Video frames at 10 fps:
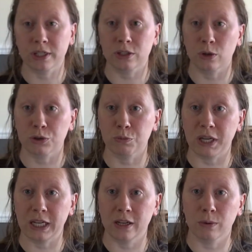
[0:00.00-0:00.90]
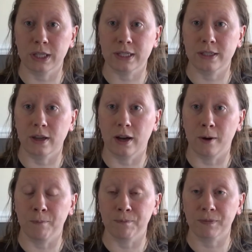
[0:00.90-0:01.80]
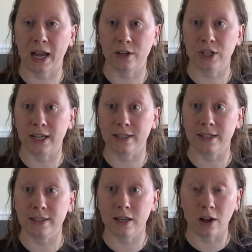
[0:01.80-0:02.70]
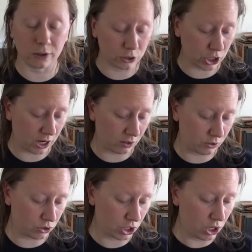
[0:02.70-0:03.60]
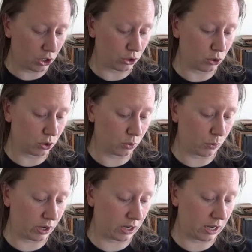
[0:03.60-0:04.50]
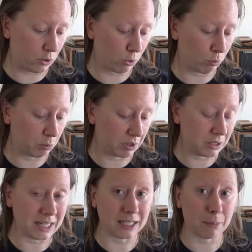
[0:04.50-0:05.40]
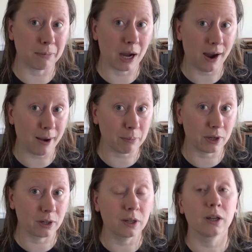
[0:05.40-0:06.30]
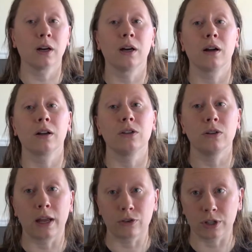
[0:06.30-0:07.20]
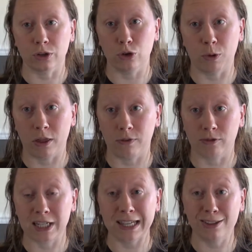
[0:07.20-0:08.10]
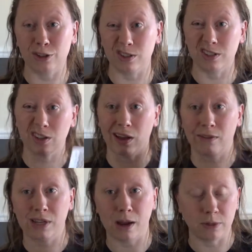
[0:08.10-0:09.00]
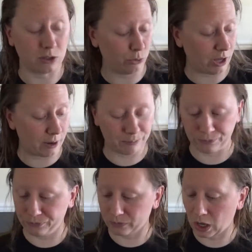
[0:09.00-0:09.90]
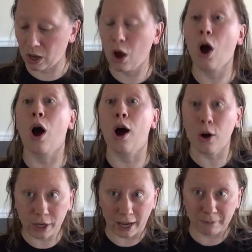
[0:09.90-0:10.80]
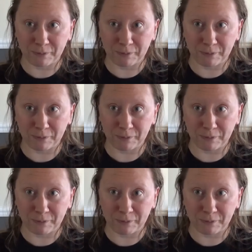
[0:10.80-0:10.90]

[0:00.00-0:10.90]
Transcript: it to social media with a hashtag CC color challenge, you could win a Chroma Petite Pop. Entries are due by the 15th, so you still have time to do that. Okay,